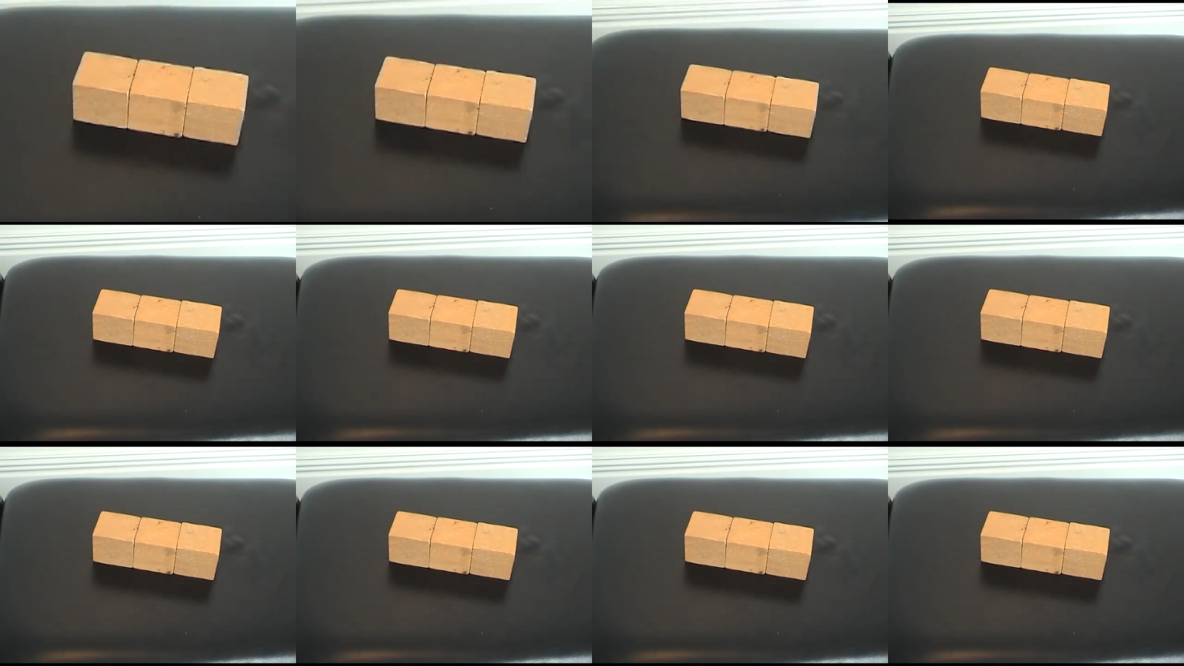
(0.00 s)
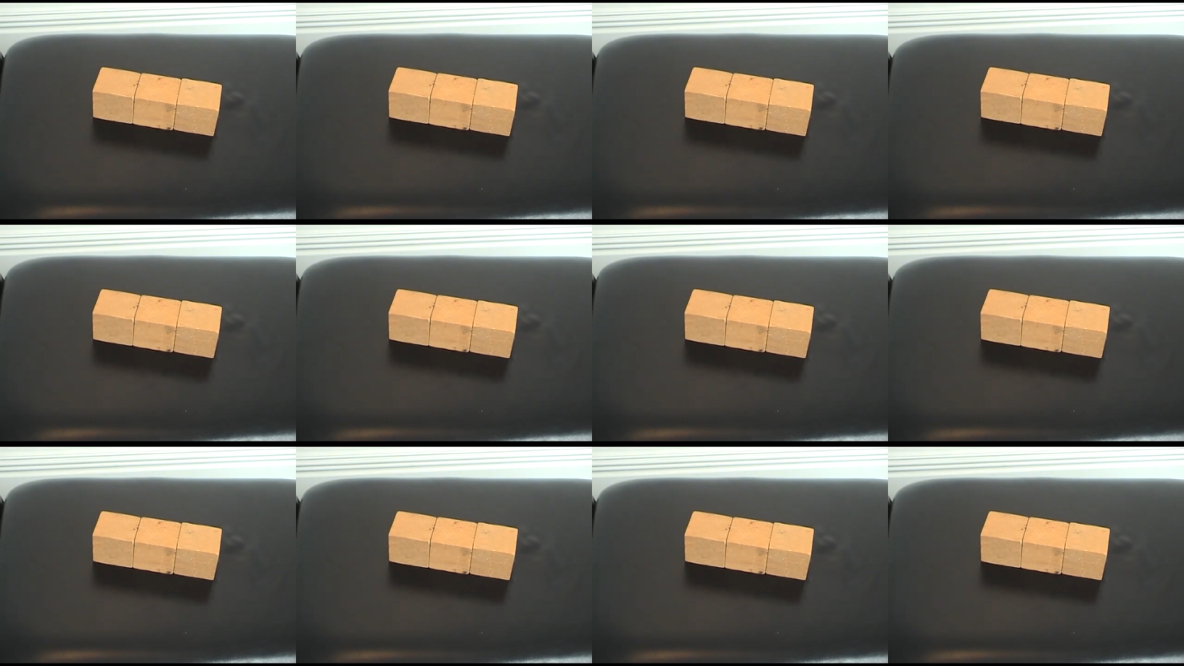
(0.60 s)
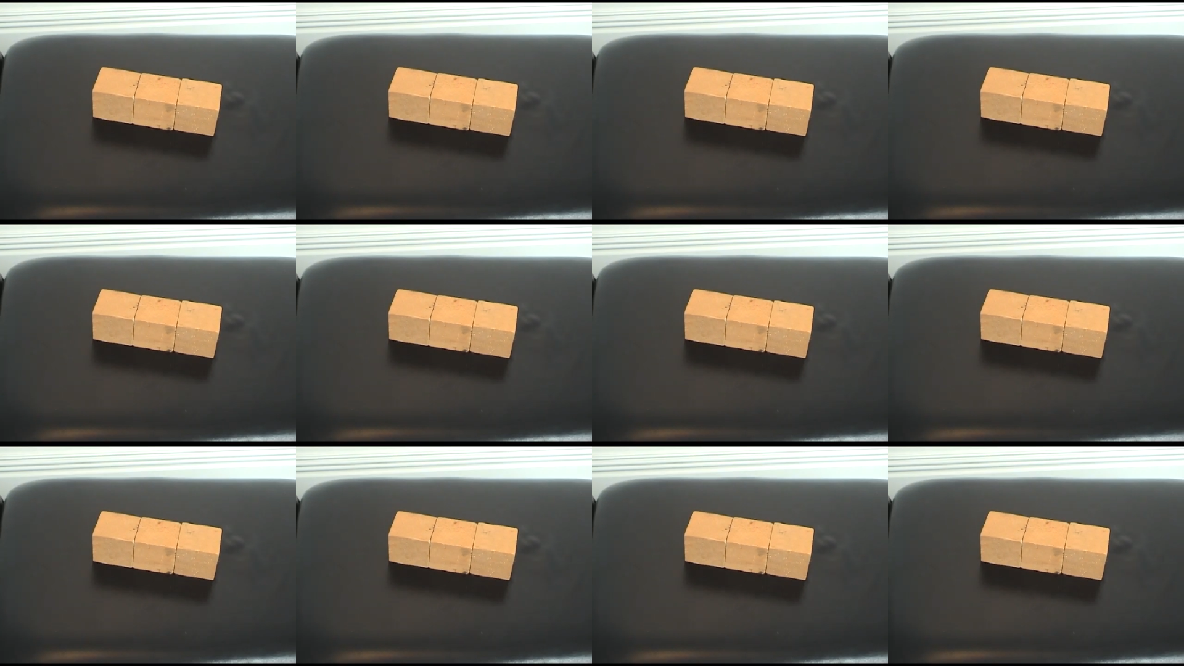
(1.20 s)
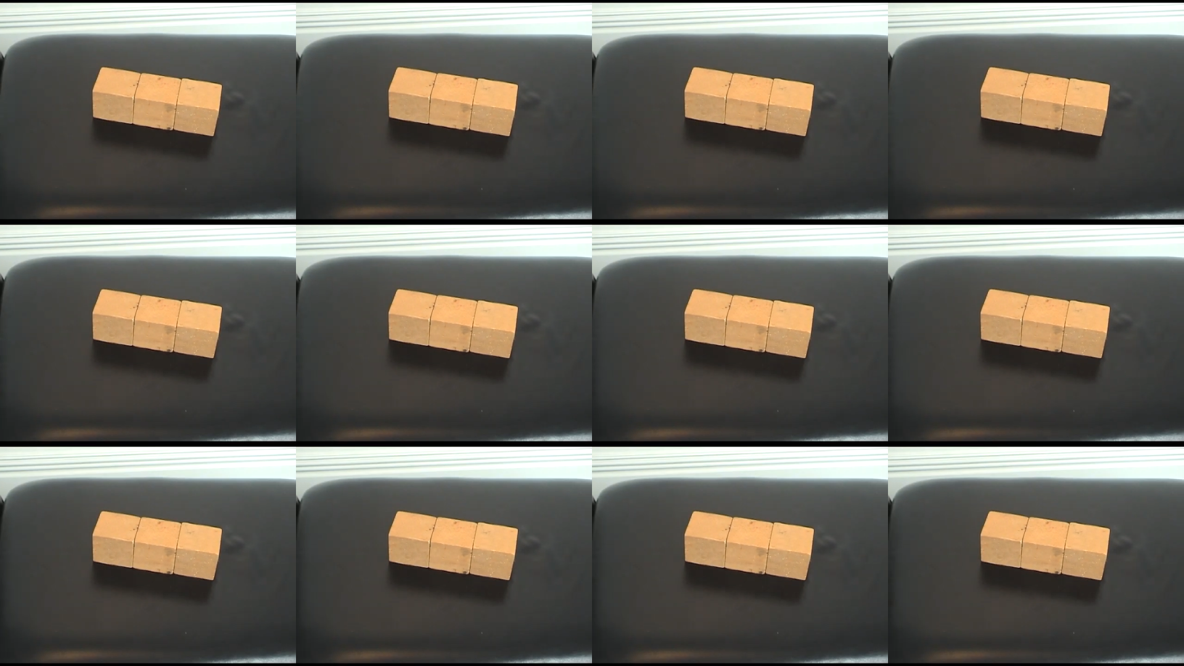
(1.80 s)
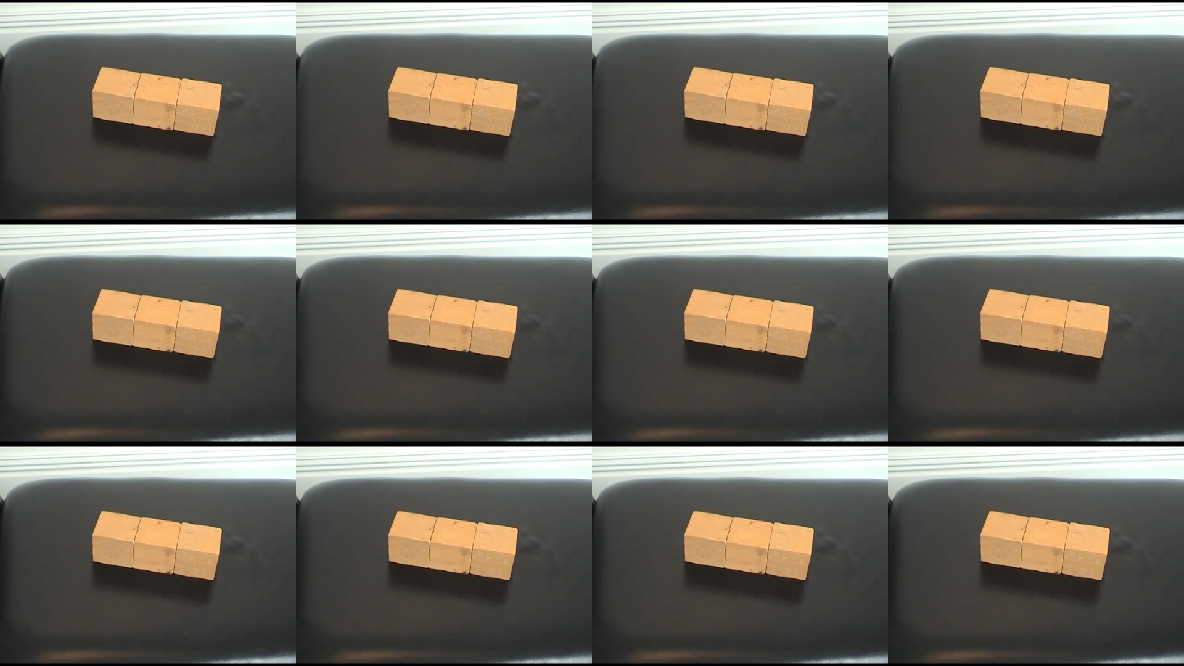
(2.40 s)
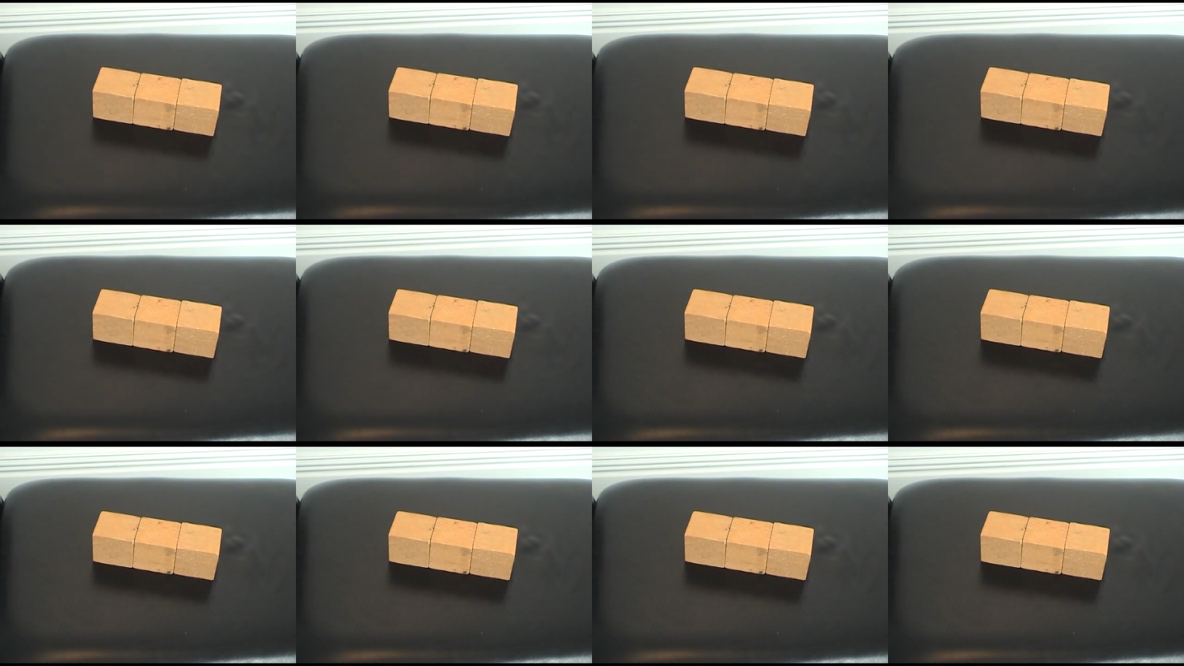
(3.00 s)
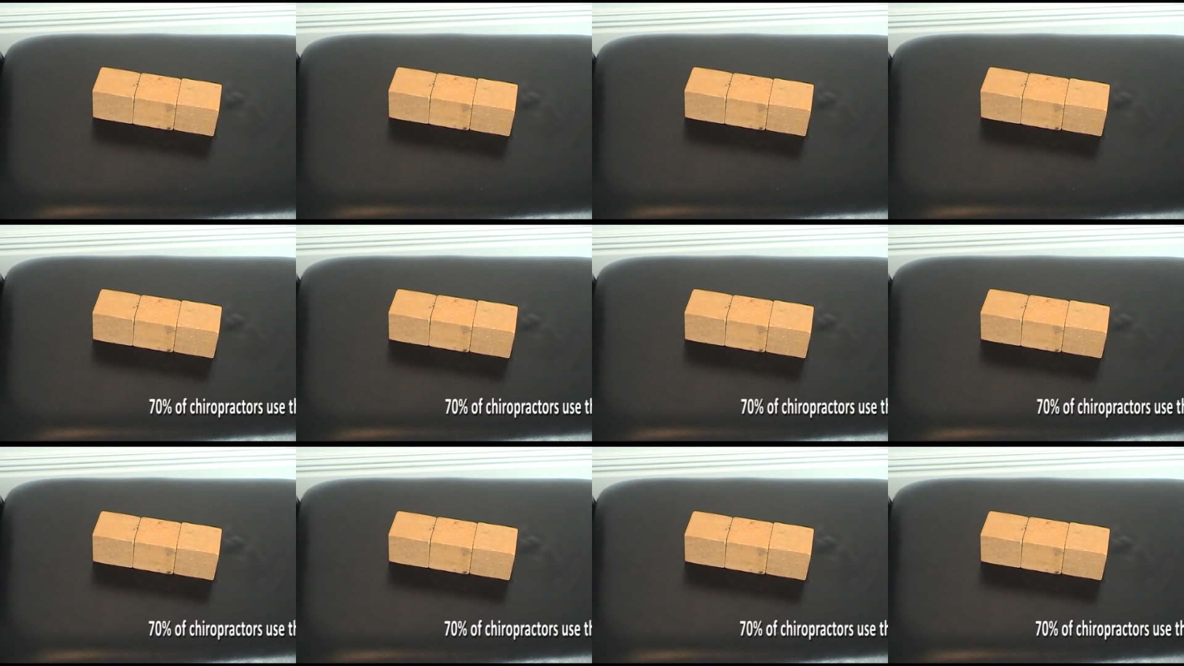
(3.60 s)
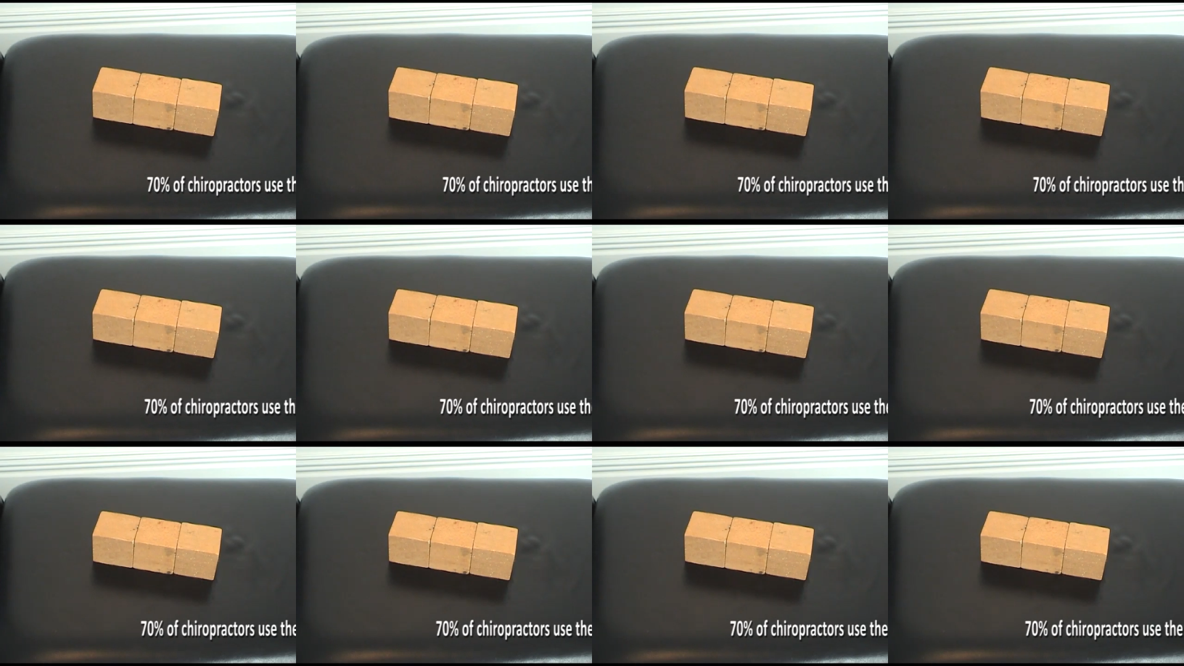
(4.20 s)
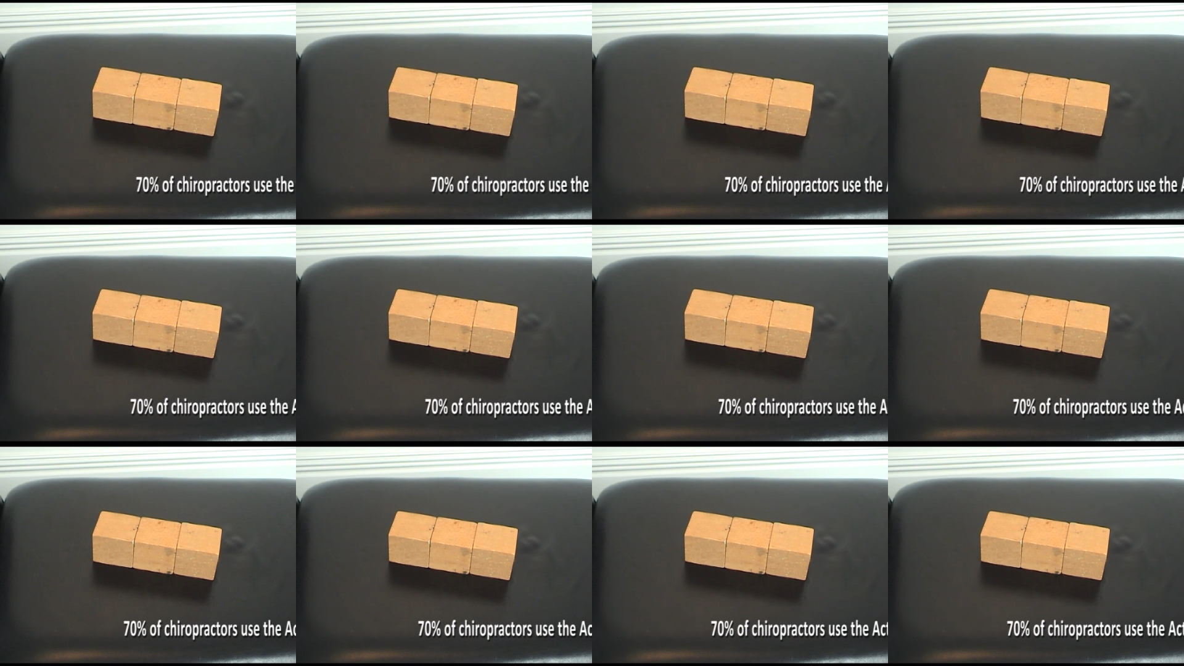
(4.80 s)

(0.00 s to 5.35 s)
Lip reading: [unreadable: no face in view]